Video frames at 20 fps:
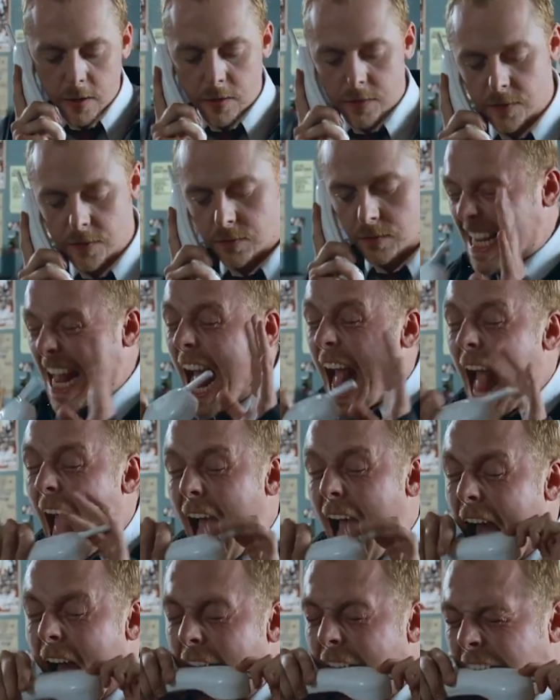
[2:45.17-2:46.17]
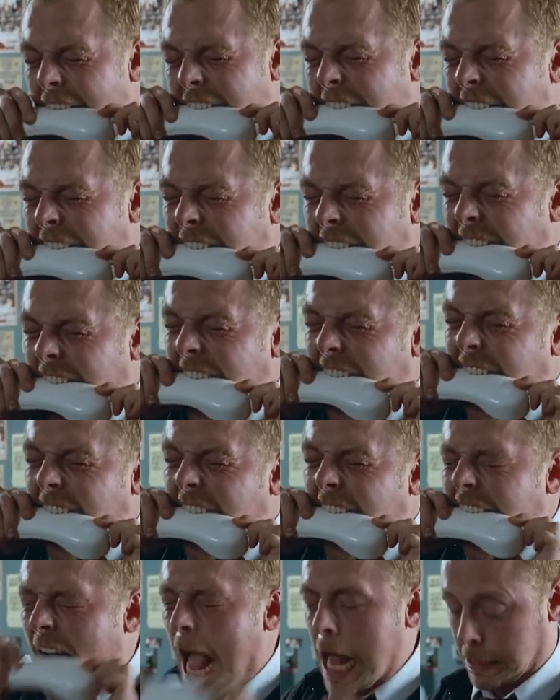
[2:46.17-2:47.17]
to get a reservation. As
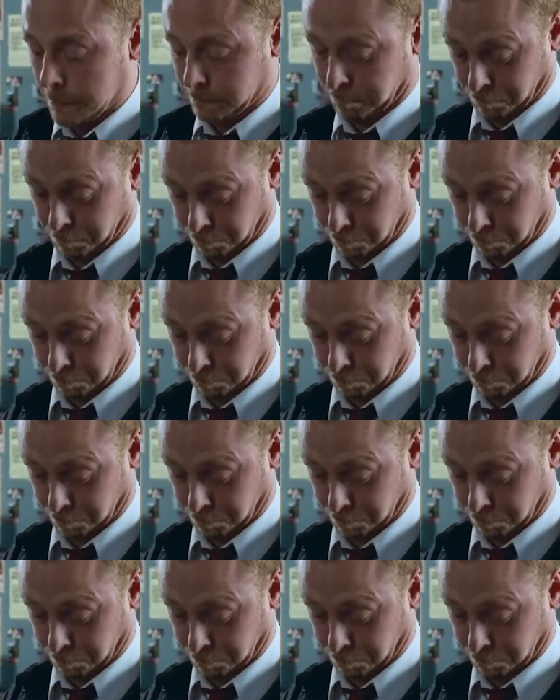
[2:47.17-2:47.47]
expected,